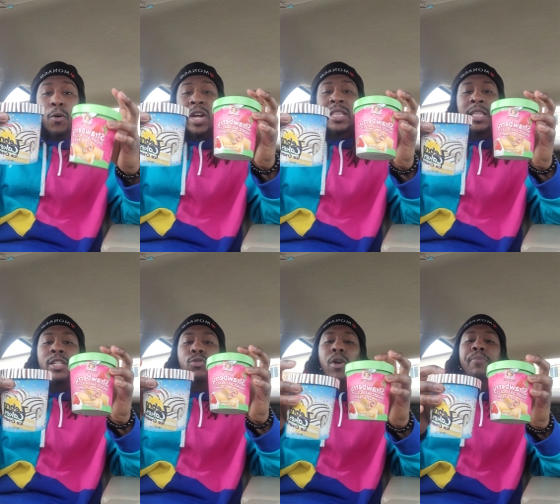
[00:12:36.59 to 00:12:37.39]
for what
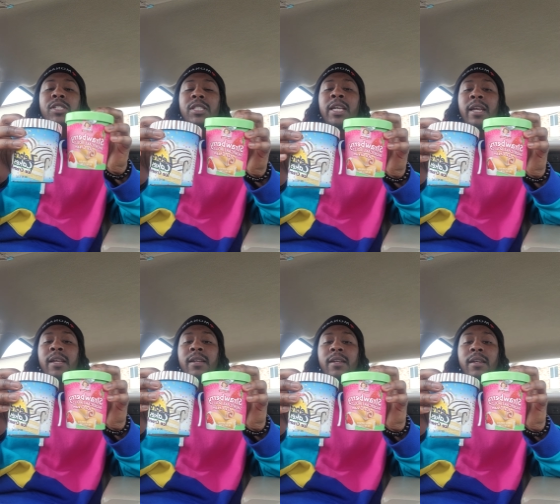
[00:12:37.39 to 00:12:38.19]
these
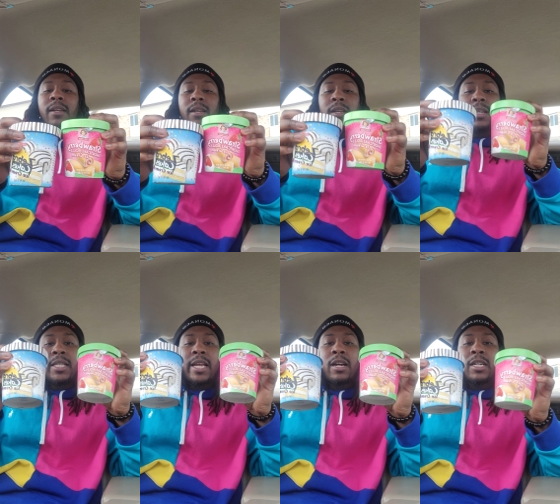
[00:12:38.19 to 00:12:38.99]
represent,
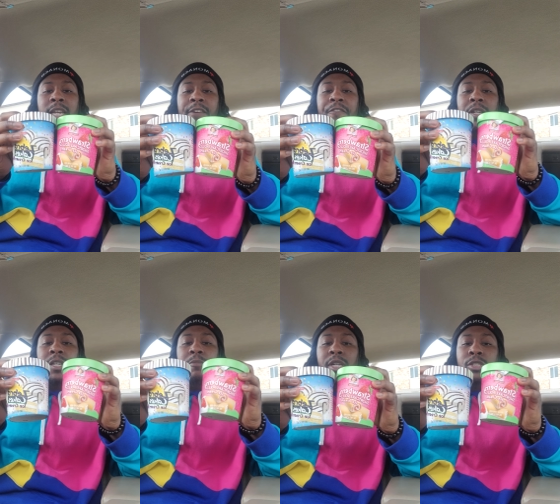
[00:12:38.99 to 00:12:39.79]
they are
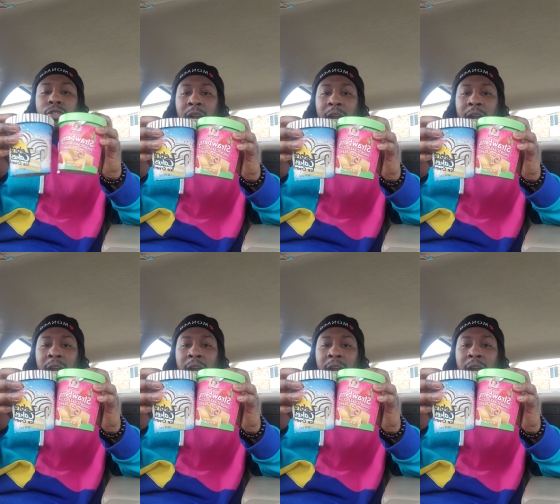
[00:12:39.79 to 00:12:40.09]
definitely must